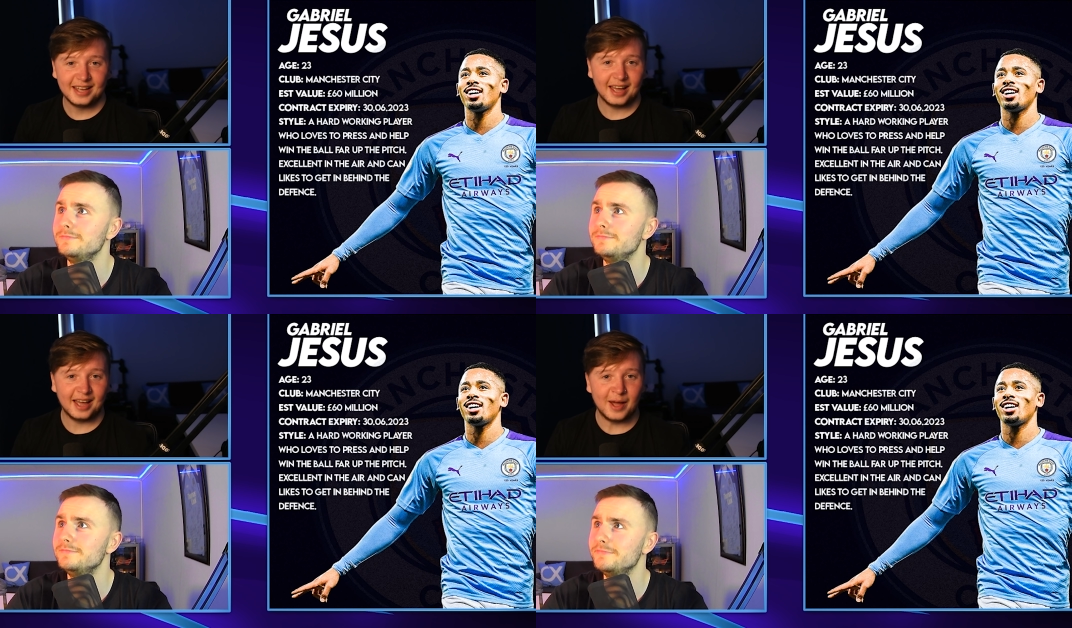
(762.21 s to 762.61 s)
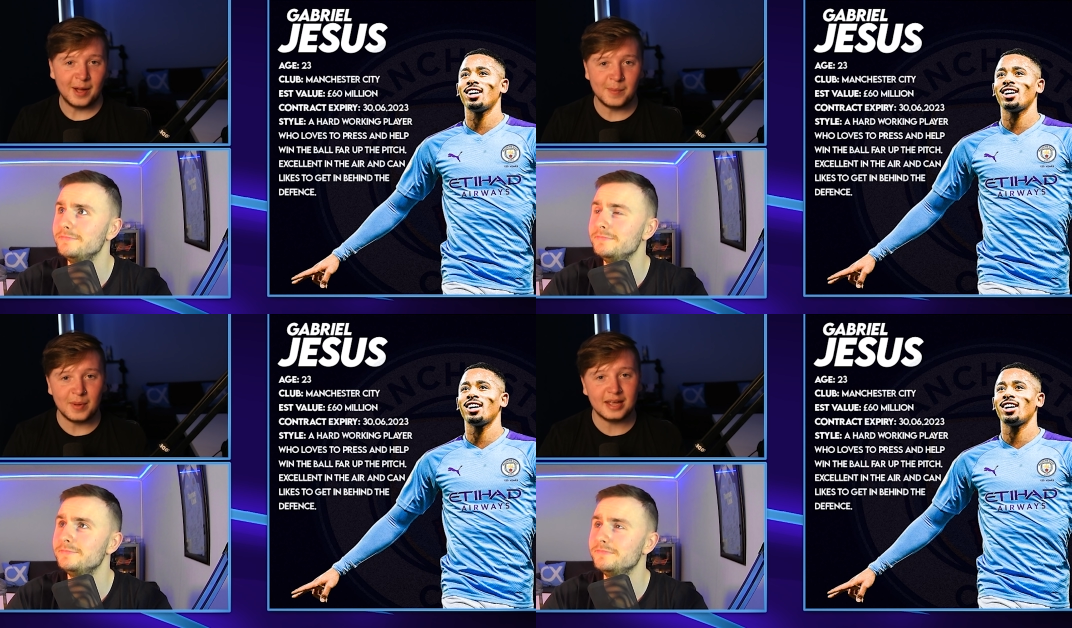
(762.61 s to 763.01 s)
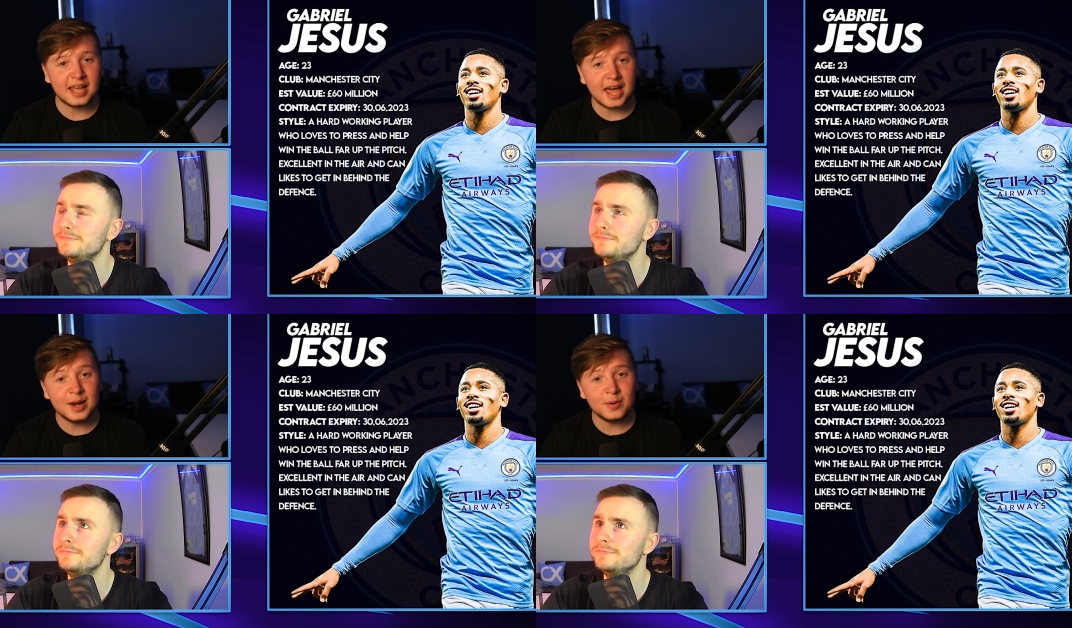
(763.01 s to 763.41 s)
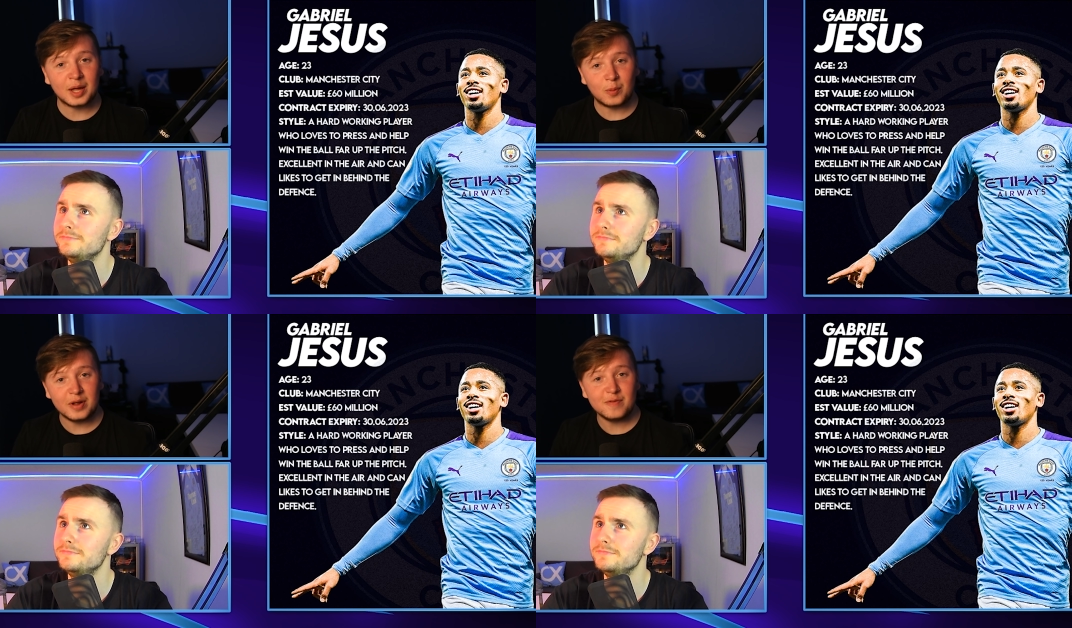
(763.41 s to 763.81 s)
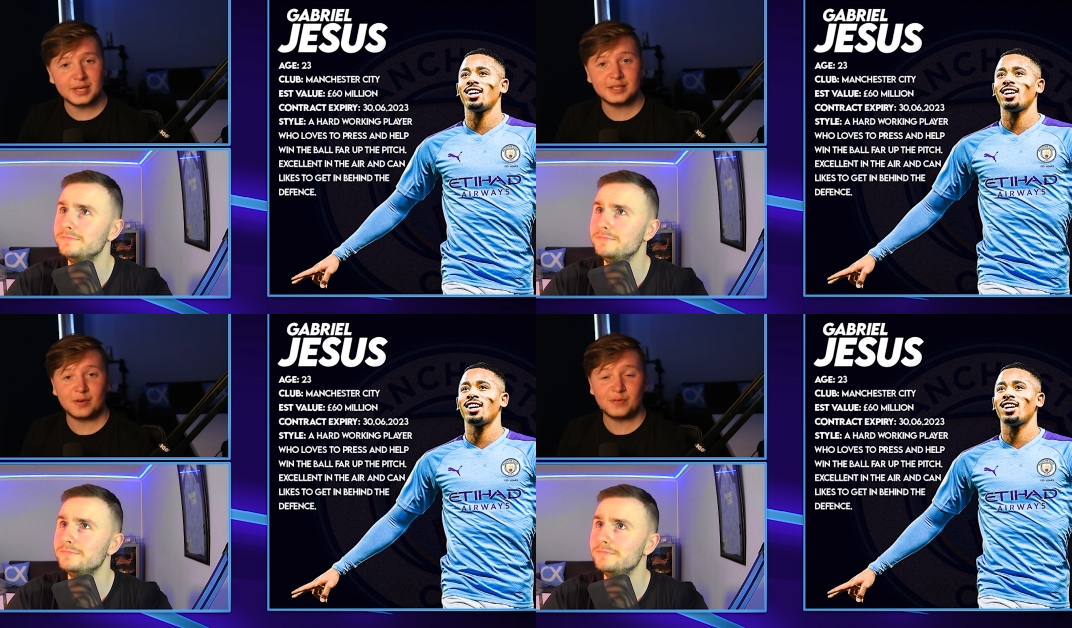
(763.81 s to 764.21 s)
Speaker 1: Um, is there anyone that we've
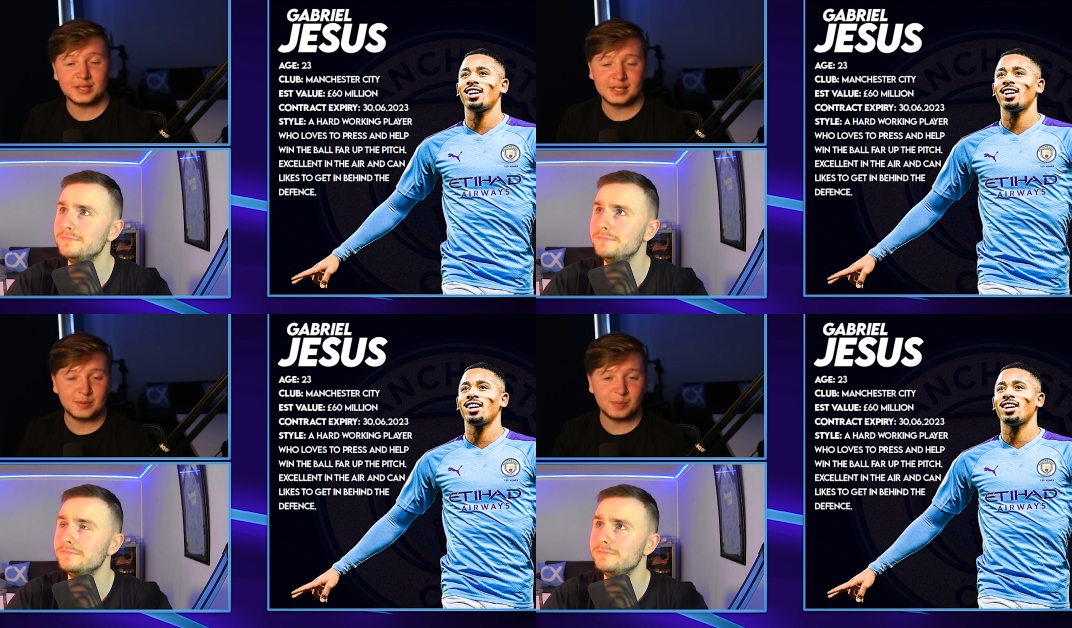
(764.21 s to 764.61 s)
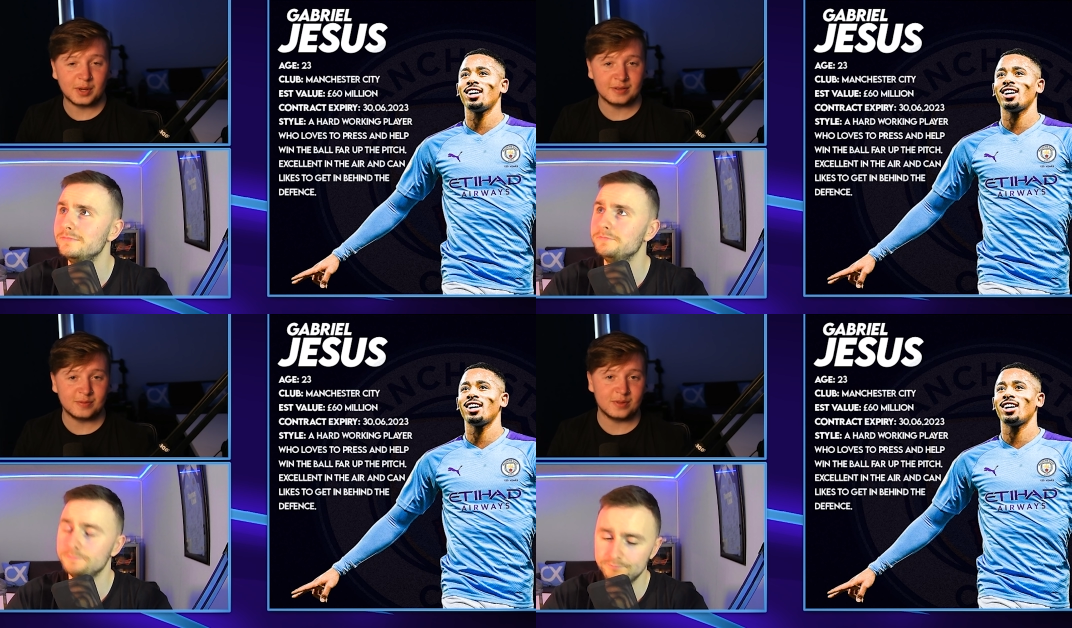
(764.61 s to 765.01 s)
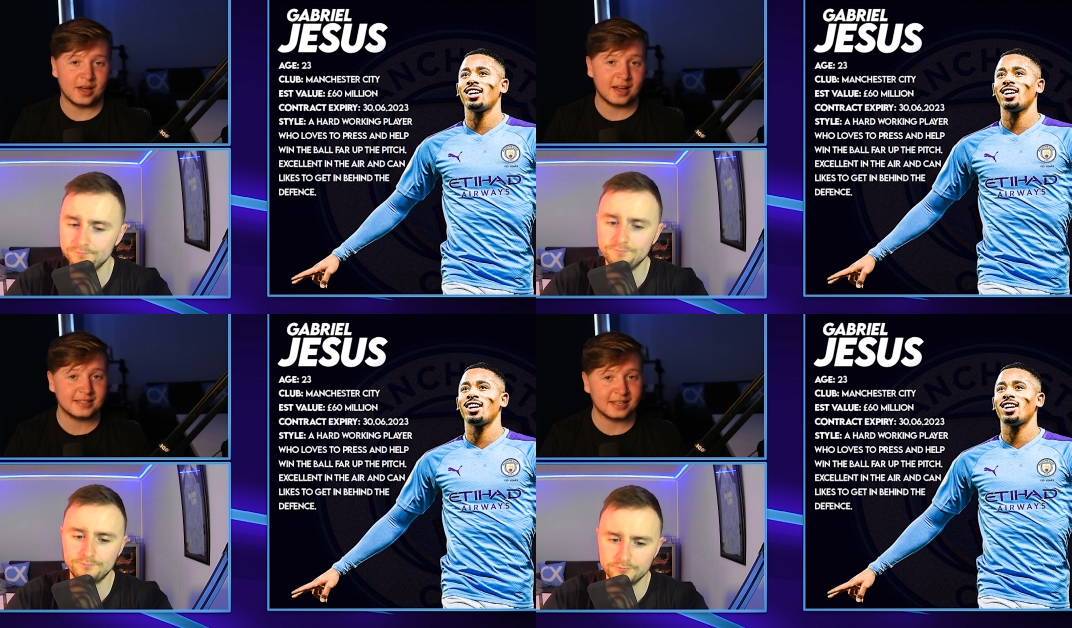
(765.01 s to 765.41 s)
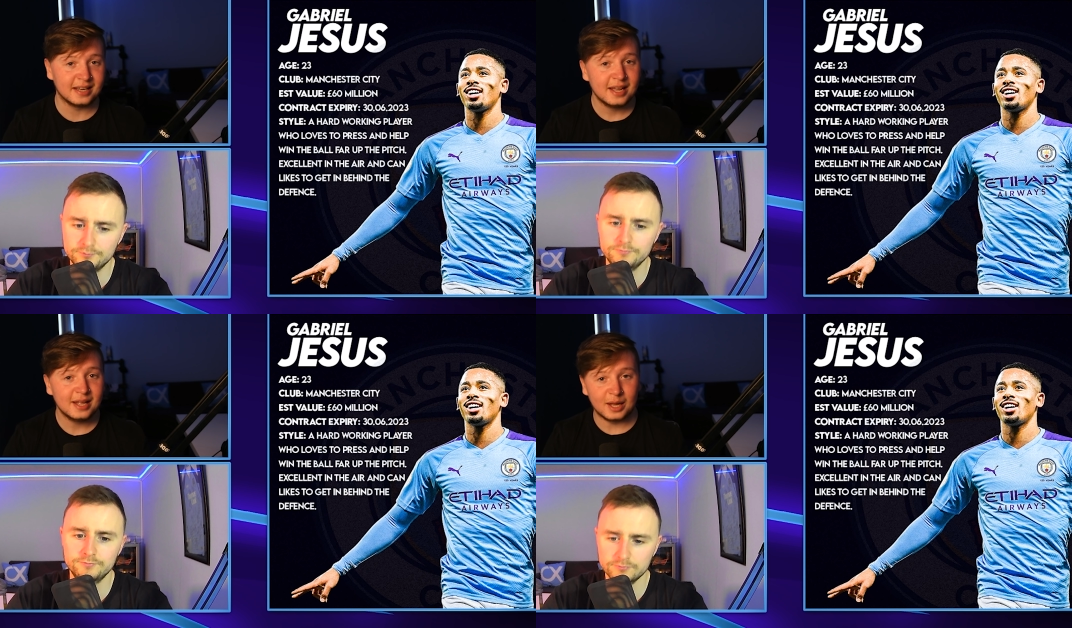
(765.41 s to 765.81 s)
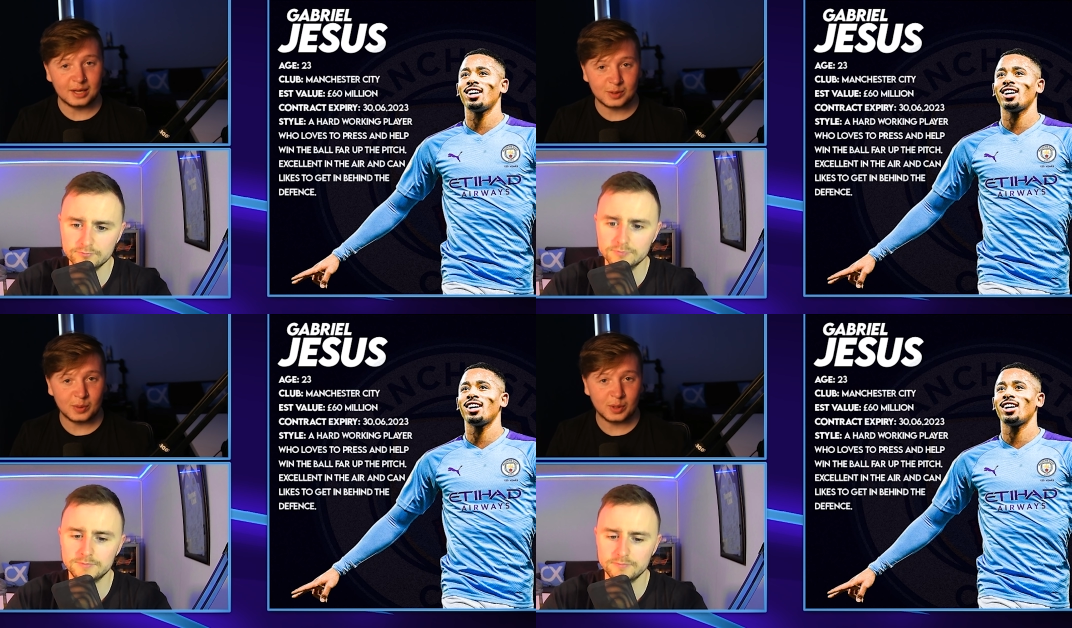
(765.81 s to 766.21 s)
missed off this list? Because if there has, then let
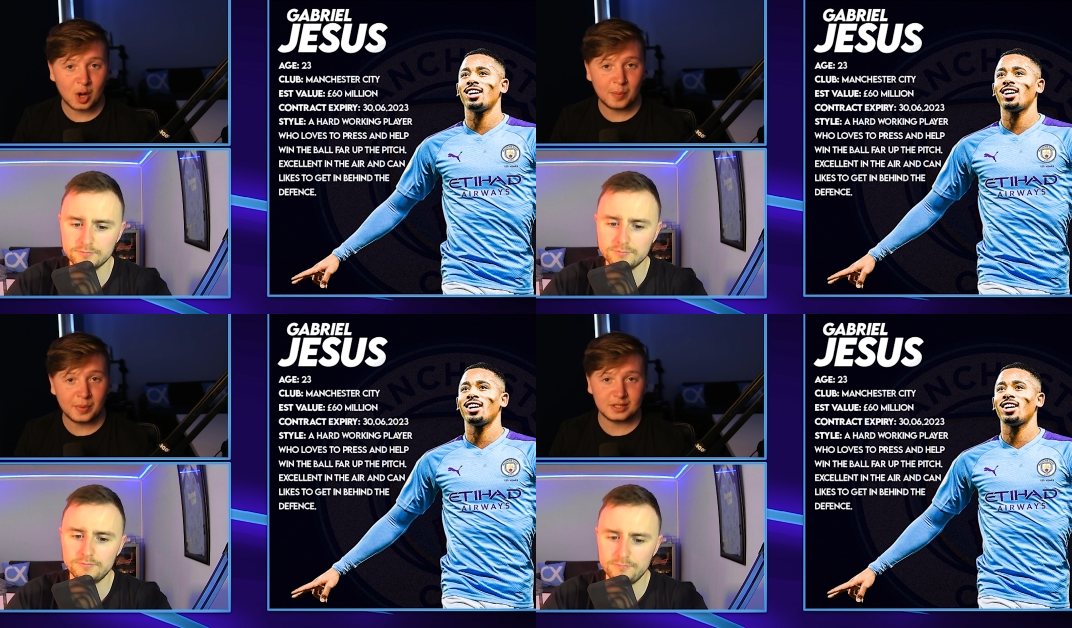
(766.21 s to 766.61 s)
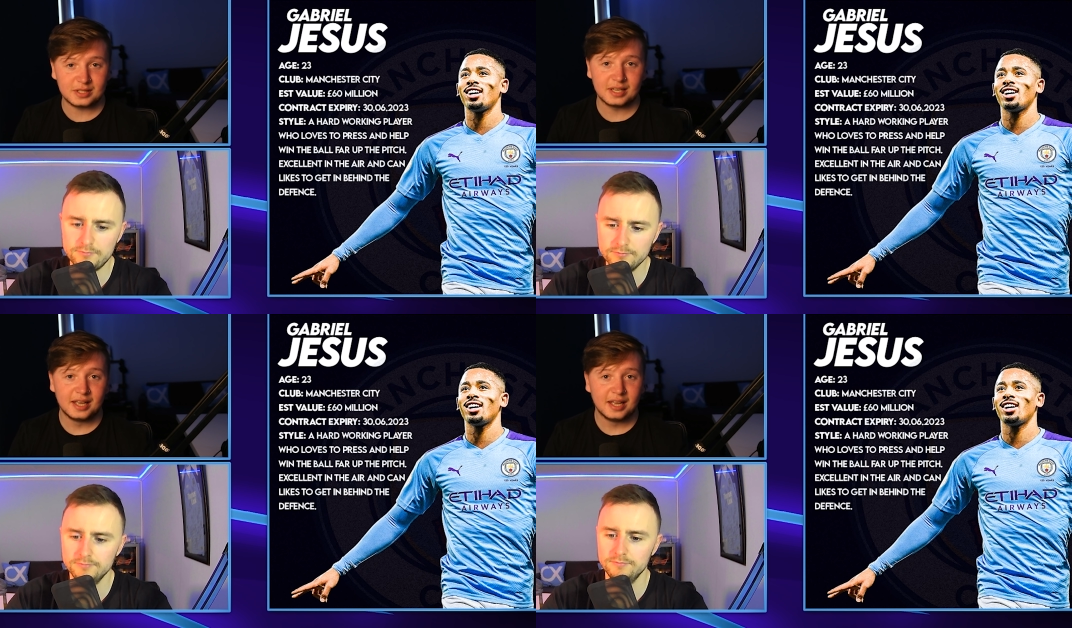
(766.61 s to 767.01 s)
us know in the comments.